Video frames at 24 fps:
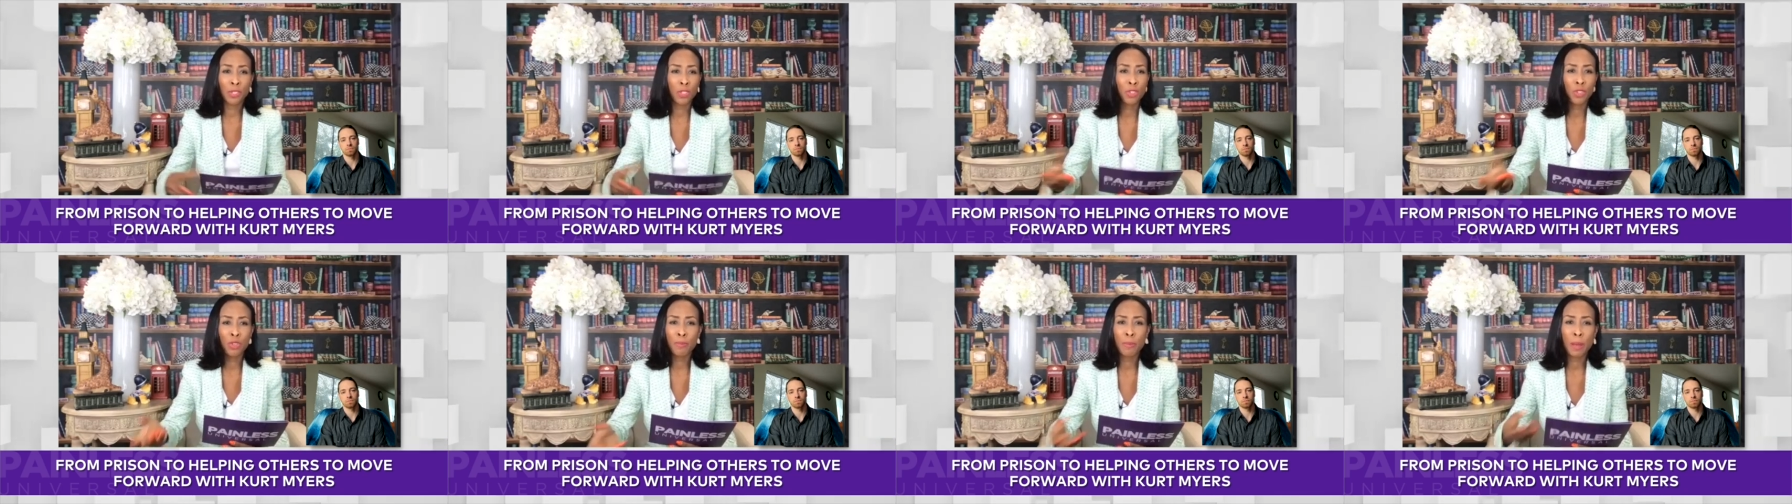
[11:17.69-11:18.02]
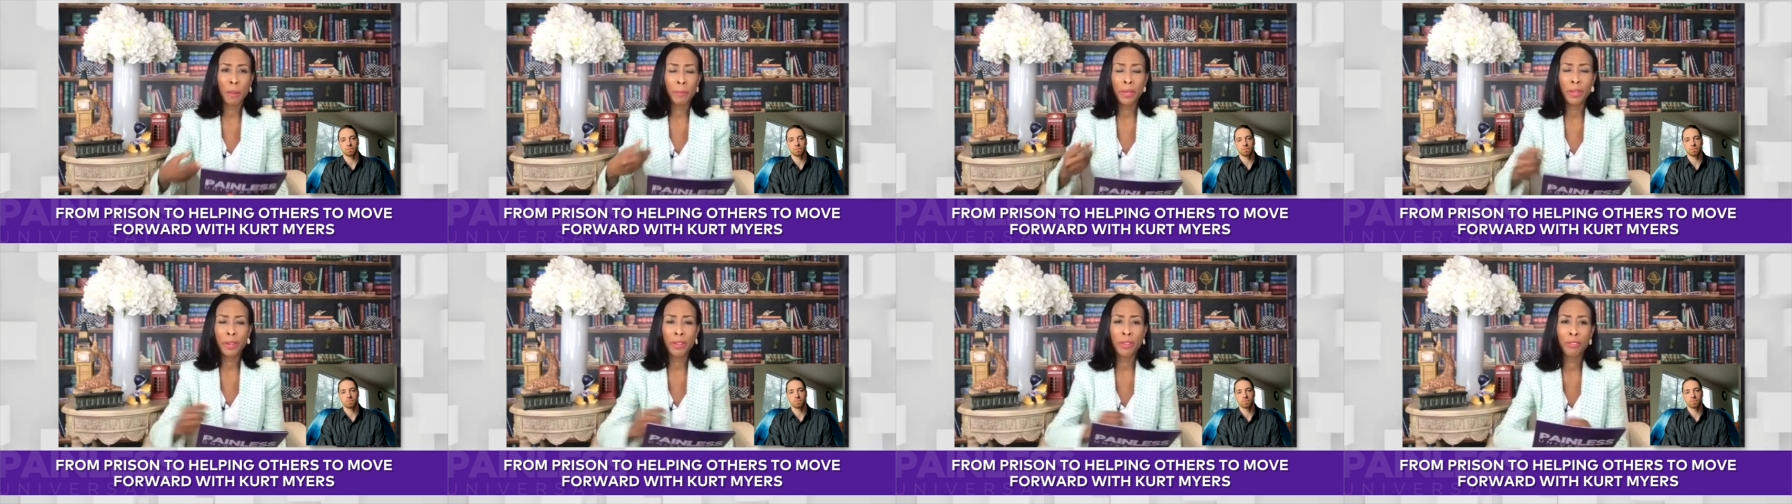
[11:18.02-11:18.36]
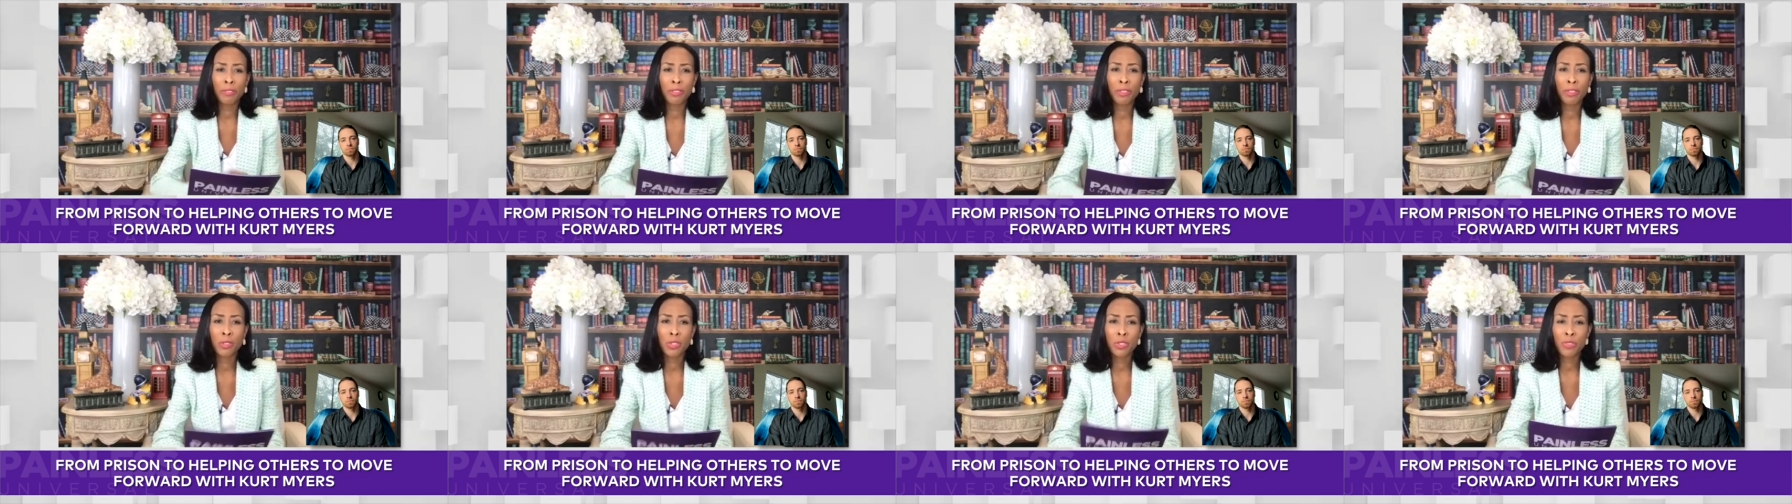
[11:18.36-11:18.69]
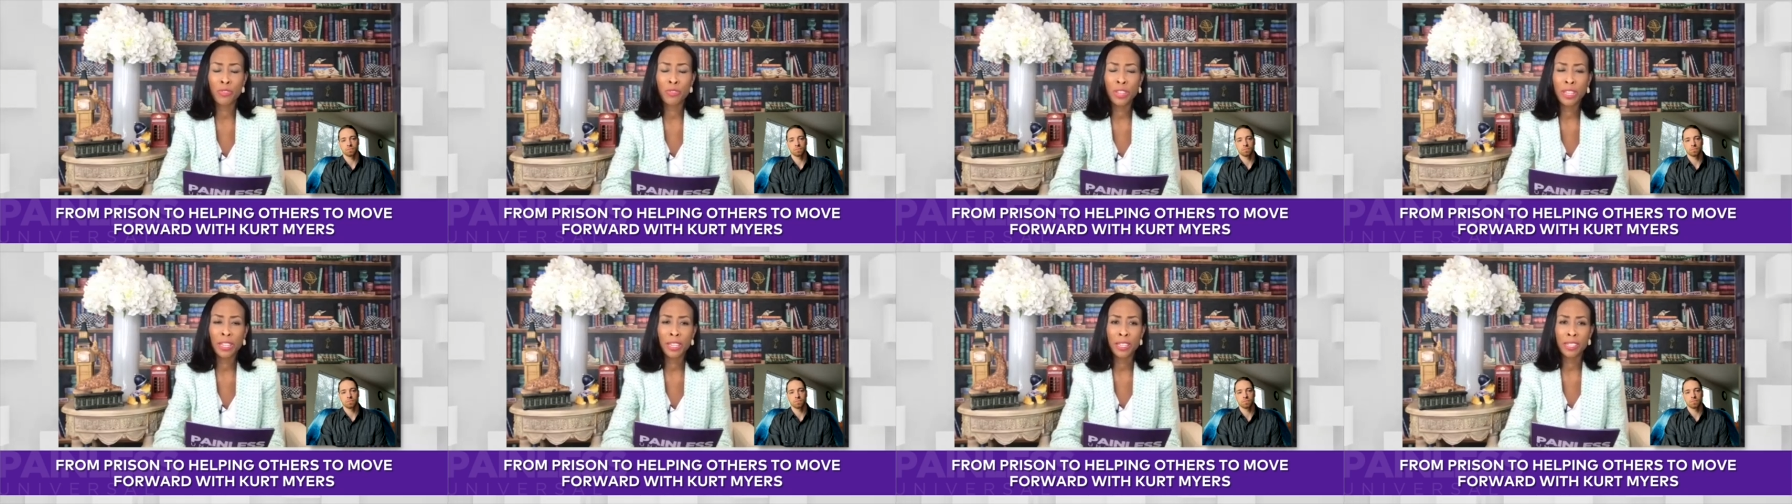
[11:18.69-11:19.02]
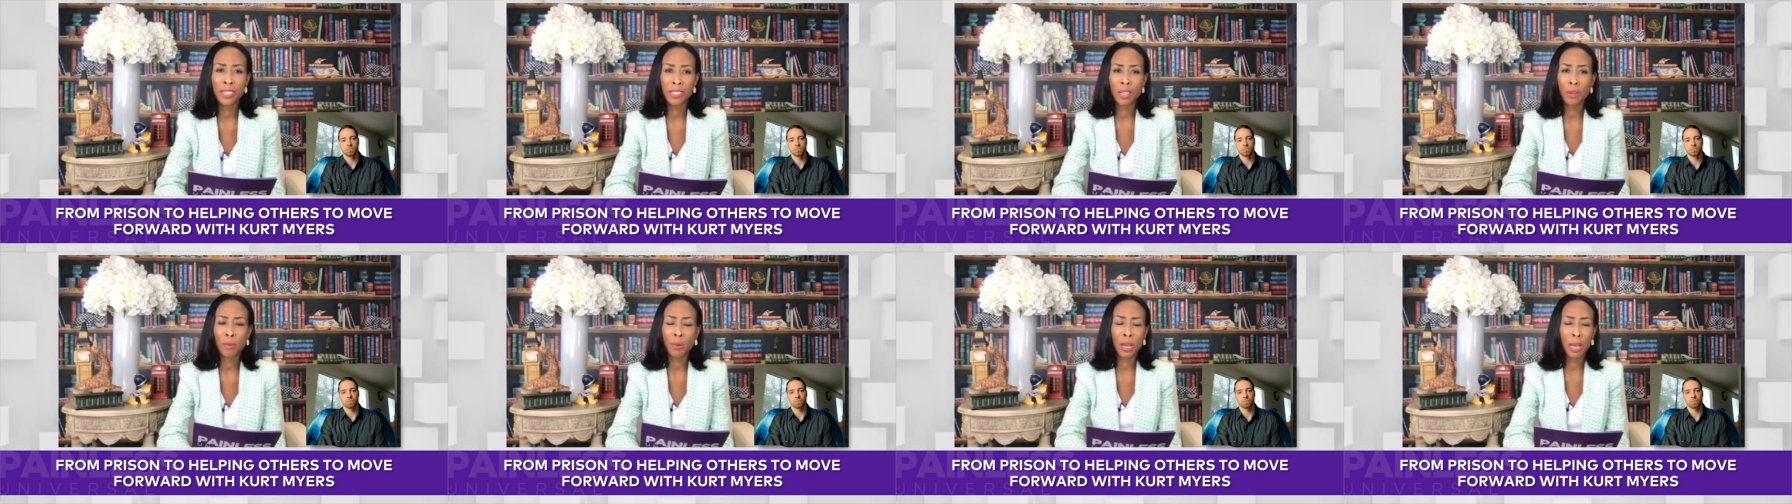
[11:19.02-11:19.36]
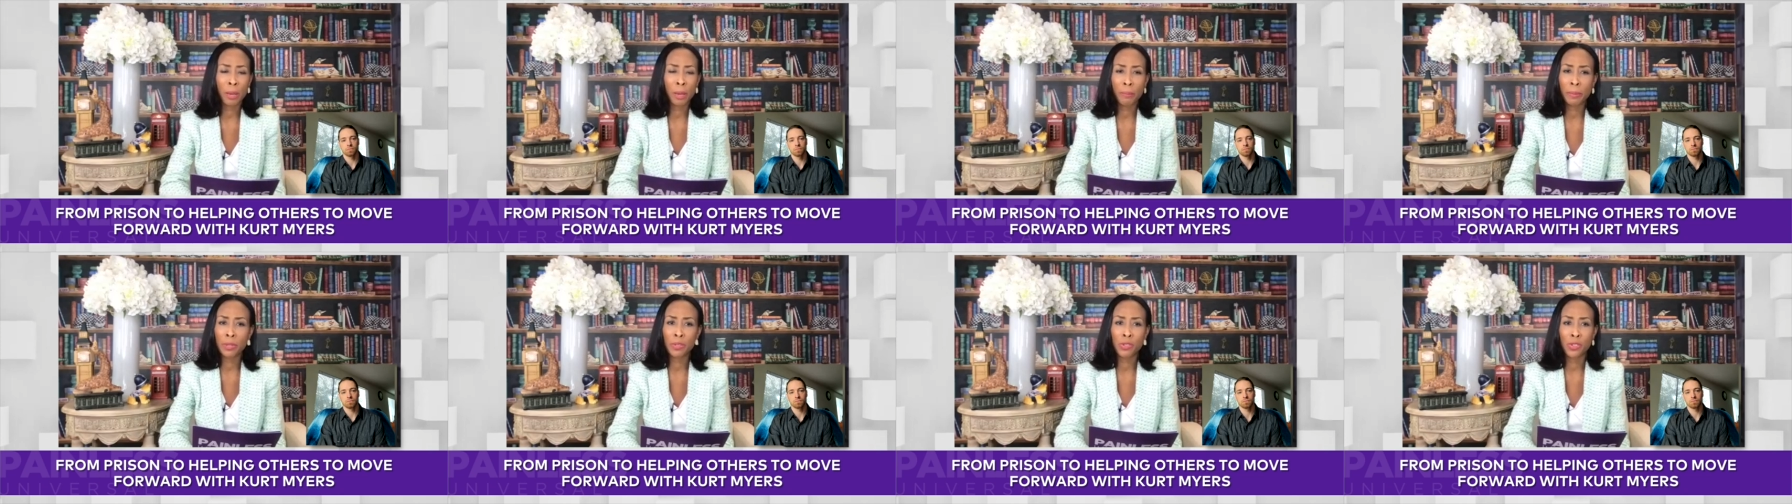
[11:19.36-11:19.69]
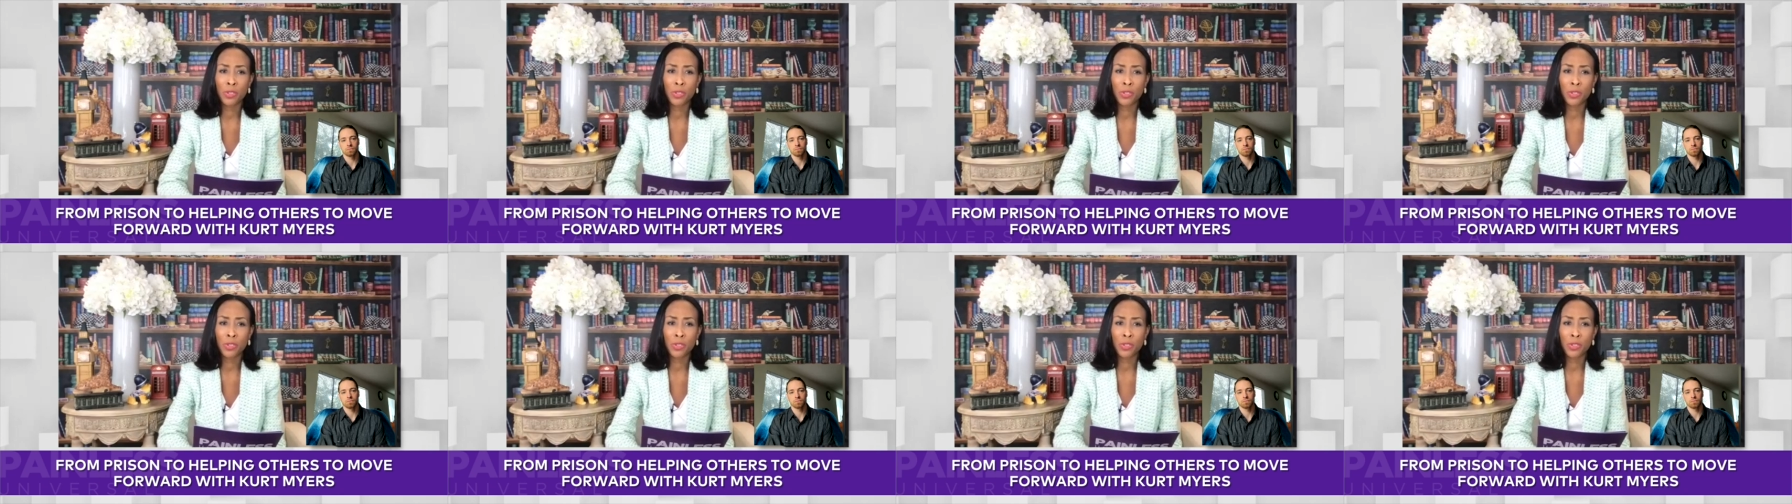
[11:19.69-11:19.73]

Can you remember any of those feelings that were happened